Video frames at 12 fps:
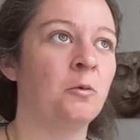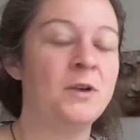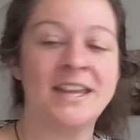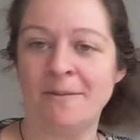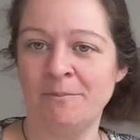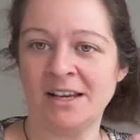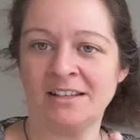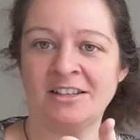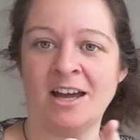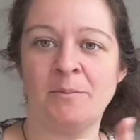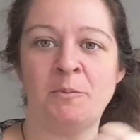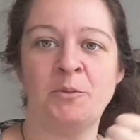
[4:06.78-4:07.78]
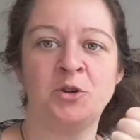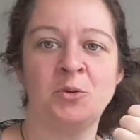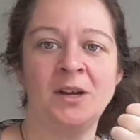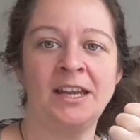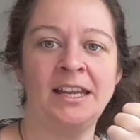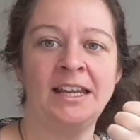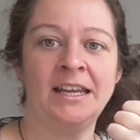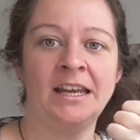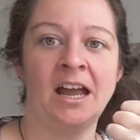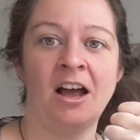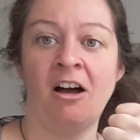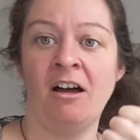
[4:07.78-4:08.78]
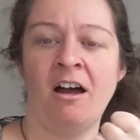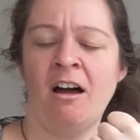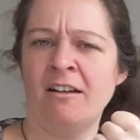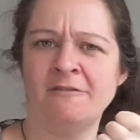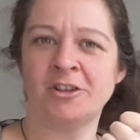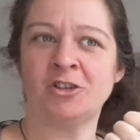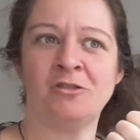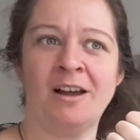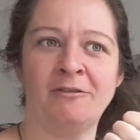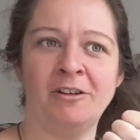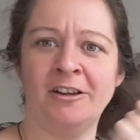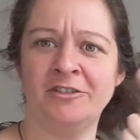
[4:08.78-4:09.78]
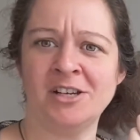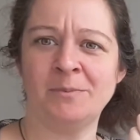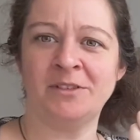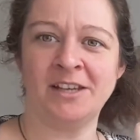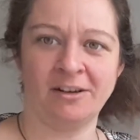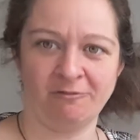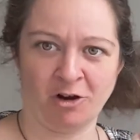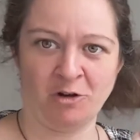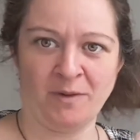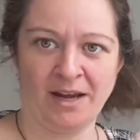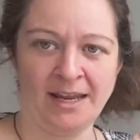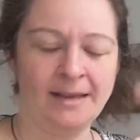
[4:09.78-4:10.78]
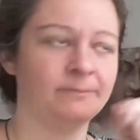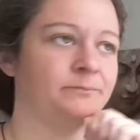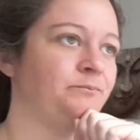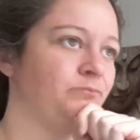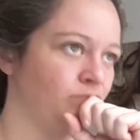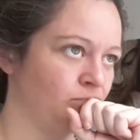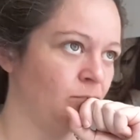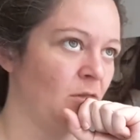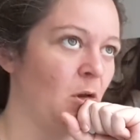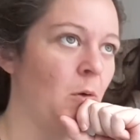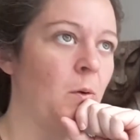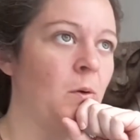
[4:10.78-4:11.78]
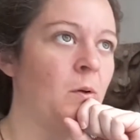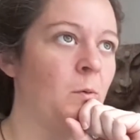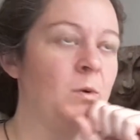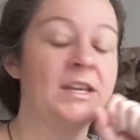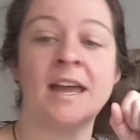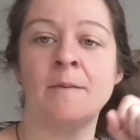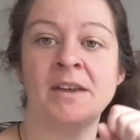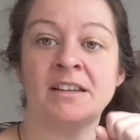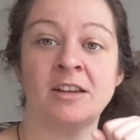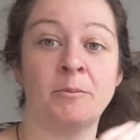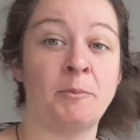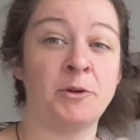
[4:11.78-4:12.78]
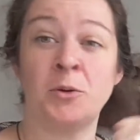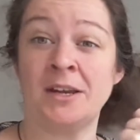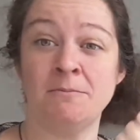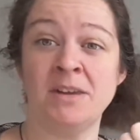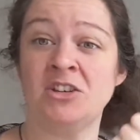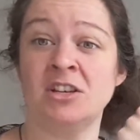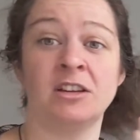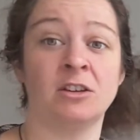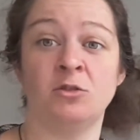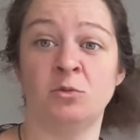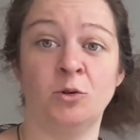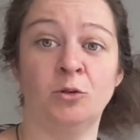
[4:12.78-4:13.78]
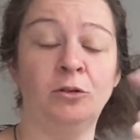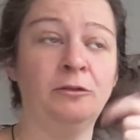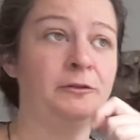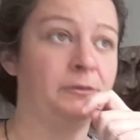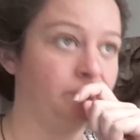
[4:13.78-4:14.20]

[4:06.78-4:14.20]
we get mixed up between Irish traveller, gypsy and Romany. We get mixed up between midget and dwarf.